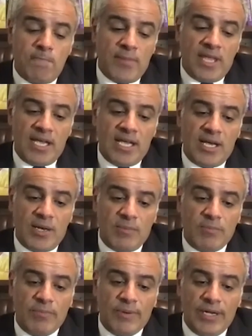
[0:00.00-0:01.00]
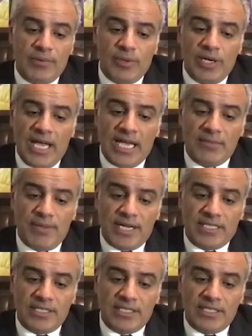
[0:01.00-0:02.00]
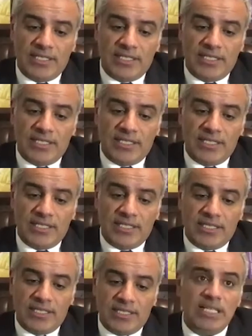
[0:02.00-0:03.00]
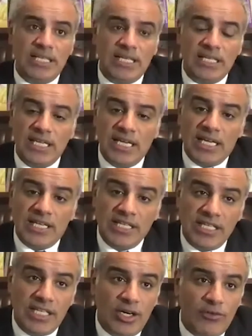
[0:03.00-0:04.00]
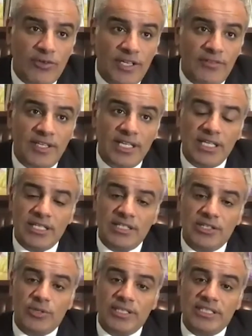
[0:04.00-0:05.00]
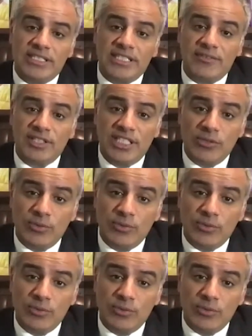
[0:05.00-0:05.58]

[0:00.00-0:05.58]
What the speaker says: we had back in 2016, and the year of giving in 2017,